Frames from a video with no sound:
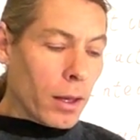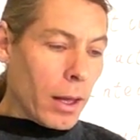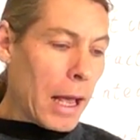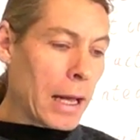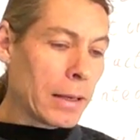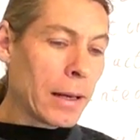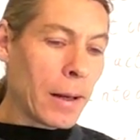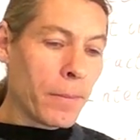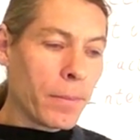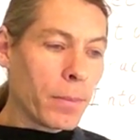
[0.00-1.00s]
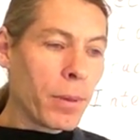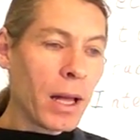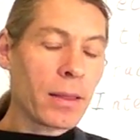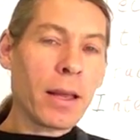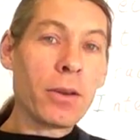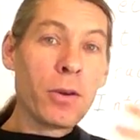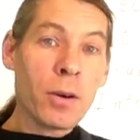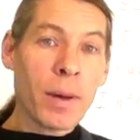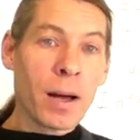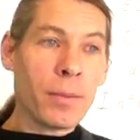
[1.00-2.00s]
and but they knew
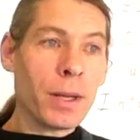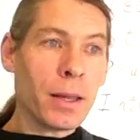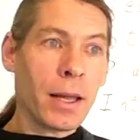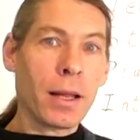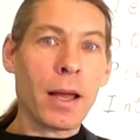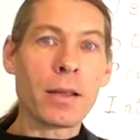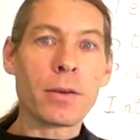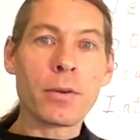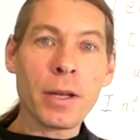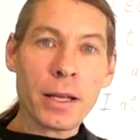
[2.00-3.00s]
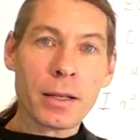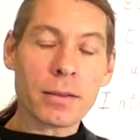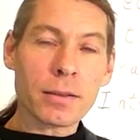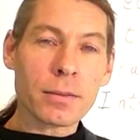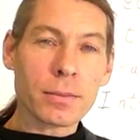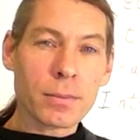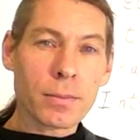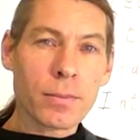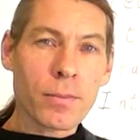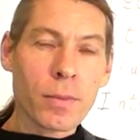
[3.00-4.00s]
about me and they liked the readings.
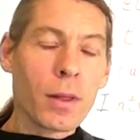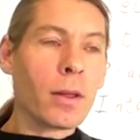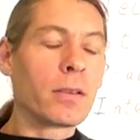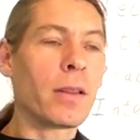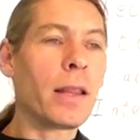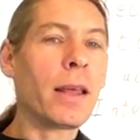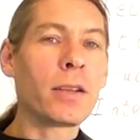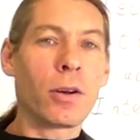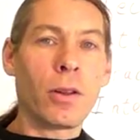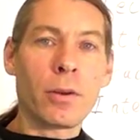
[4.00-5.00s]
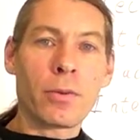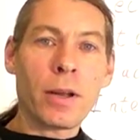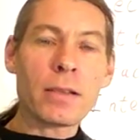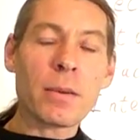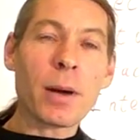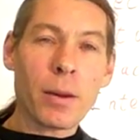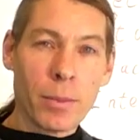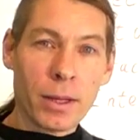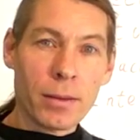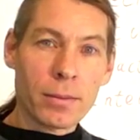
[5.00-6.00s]
So then they told their friends about
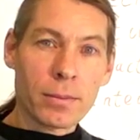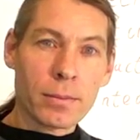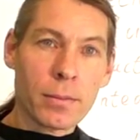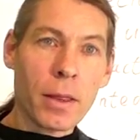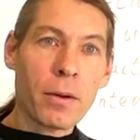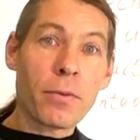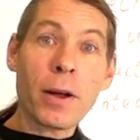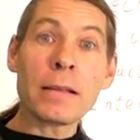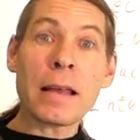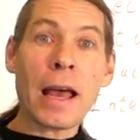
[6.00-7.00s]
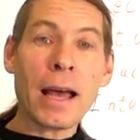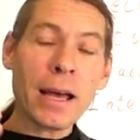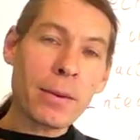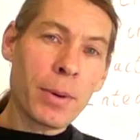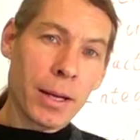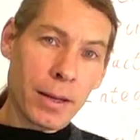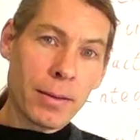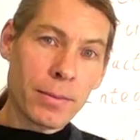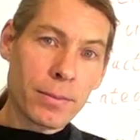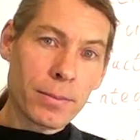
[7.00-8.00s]
me. And their friends had money,
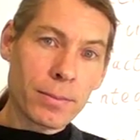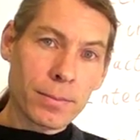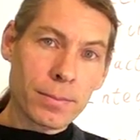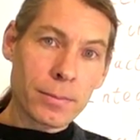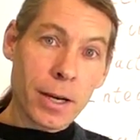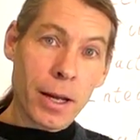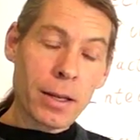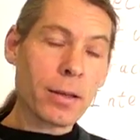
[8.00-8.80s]
right?